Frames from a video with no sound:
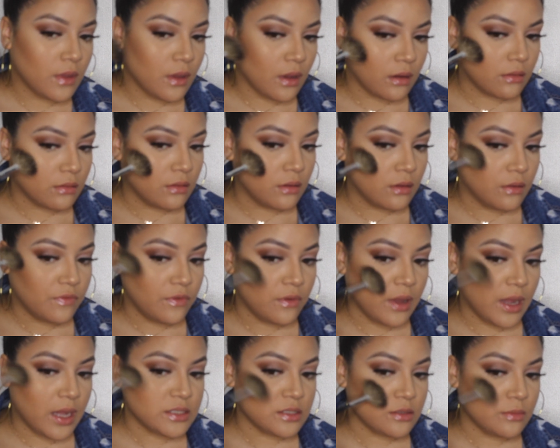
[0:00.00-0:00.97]
I don't know if you
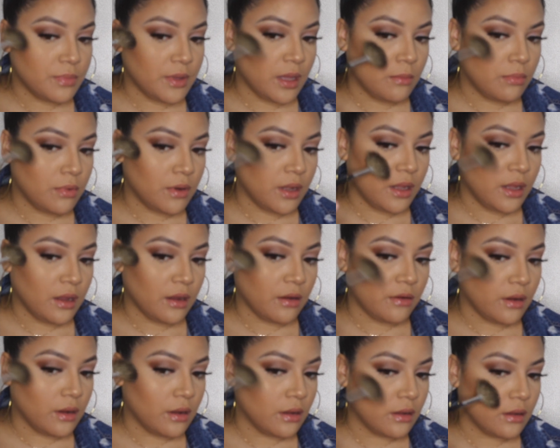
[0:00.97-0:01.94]
guys will be able to hear
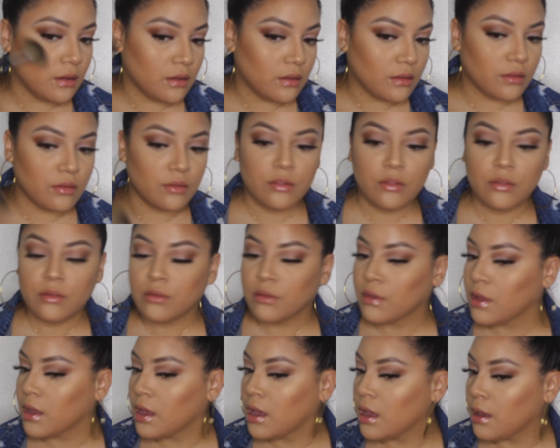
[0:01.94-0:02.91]
it,
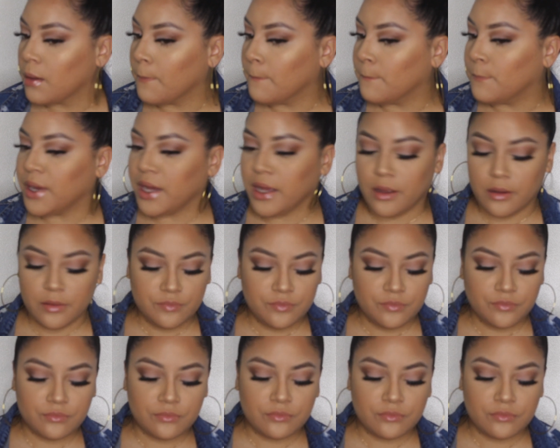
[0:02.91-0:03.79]
but